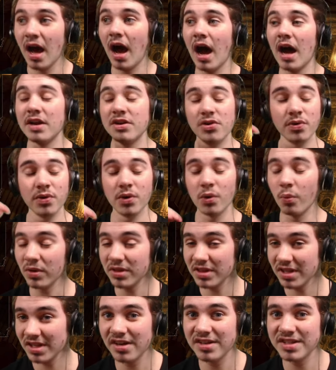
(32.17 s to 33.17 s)
I don't know
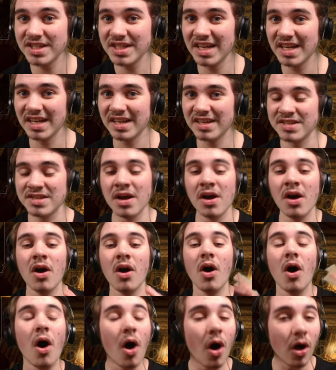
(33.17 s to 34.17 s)
what the cutscene is.
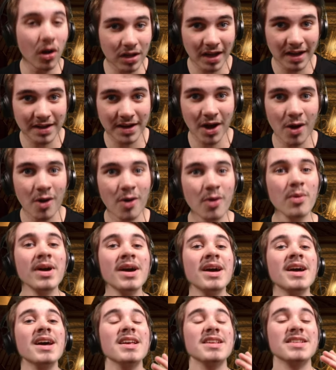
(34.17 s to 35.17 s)
All I know
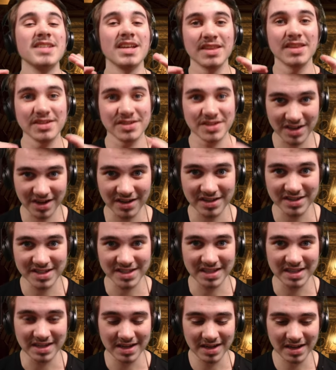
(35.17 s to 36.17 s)
is that there's a
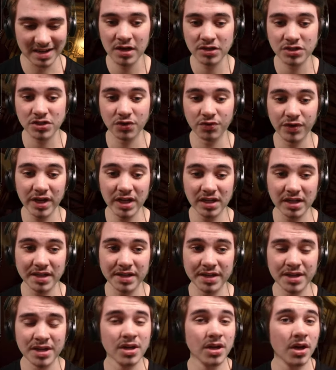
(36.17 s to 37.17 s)
cutscene. So
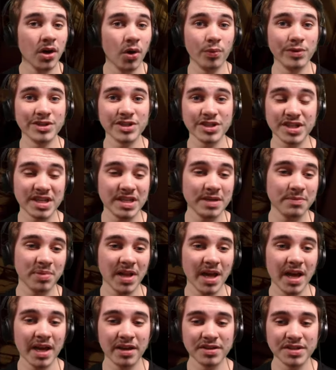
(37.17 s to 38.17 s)
really, we just keep
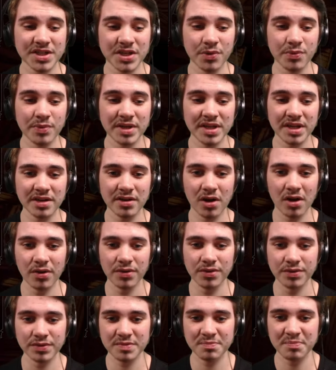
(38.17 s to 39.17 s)
playing until we get all
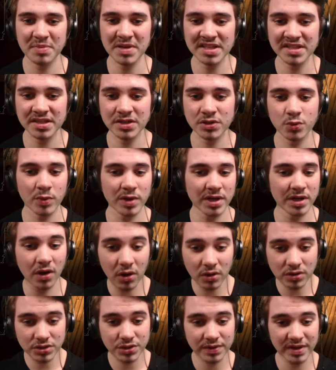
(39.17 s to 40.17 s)
those pieces. We can
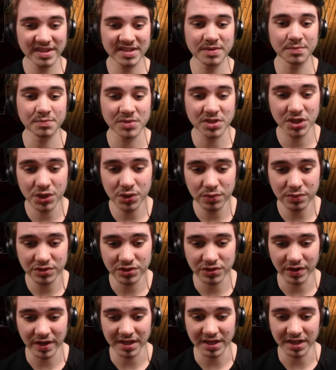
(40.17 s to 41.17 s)
also get some tunes
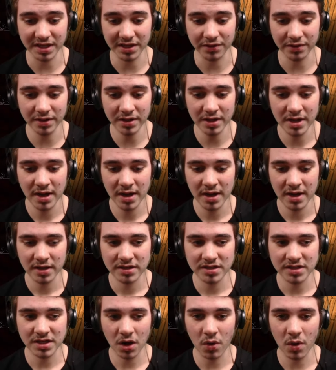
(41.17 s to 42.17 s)
right here.
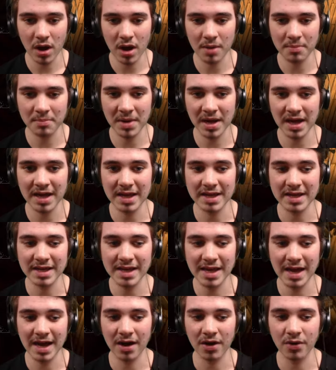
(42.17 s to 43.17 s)
So, um,
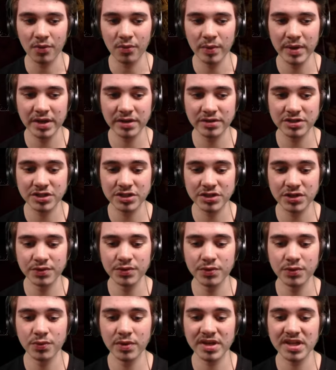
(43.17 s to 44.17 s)
yeah, we are just going
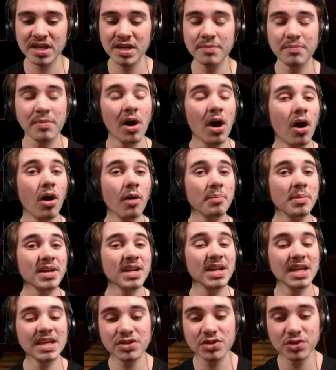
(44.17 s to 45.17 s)
to keep hopping
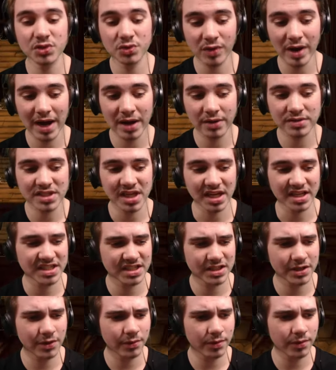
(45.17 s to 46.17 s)
into rounds. I
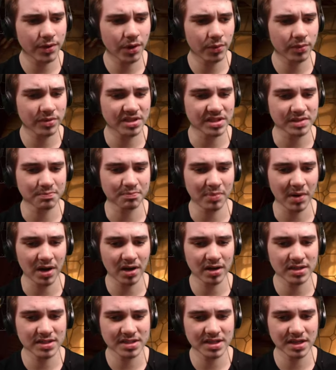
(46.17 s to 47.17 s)
still don't know what this
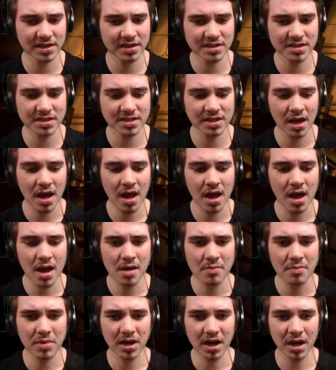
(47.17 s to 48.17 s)
box does,
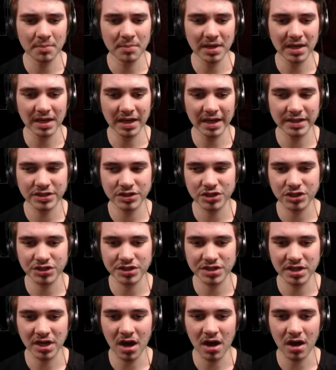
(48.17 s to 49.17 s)
but, um, let's
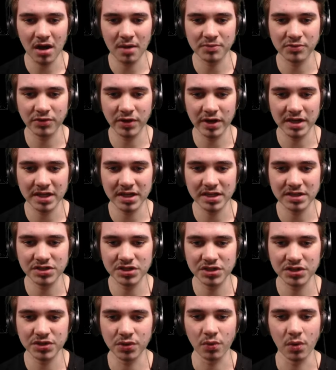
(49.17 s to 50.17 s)
just hop right
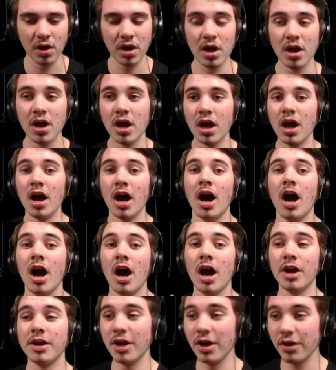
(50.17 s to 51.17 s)
into
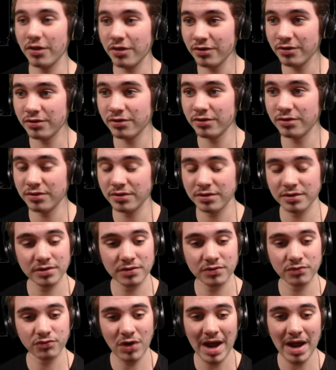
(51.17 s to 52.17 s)
another
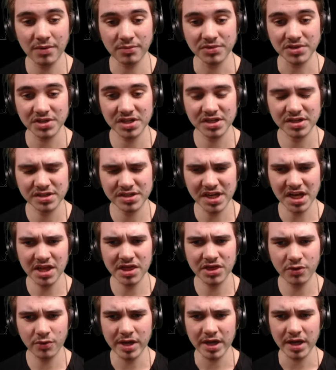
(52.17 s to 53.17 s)
round. Day
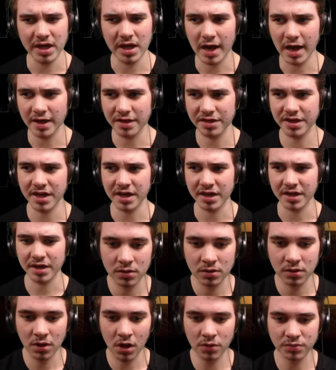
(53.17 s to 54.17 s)
three, I
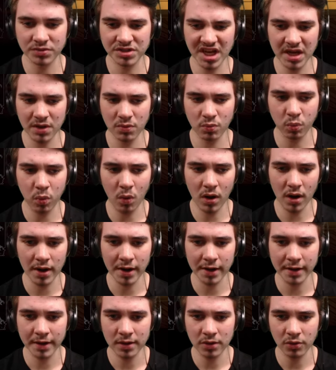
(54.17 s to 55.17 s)
think. Oh, day
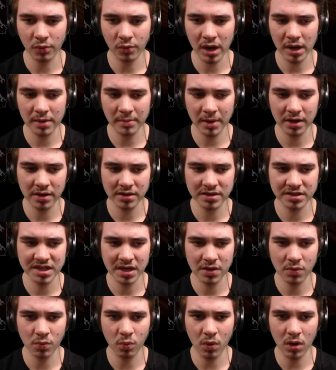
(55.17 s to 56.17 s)
one? Why am I on
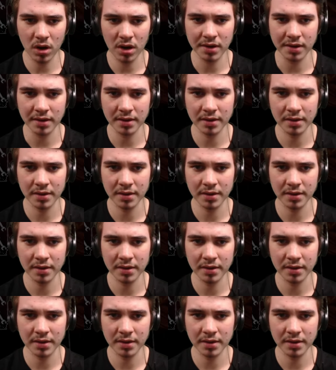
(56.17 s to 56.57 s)
day one?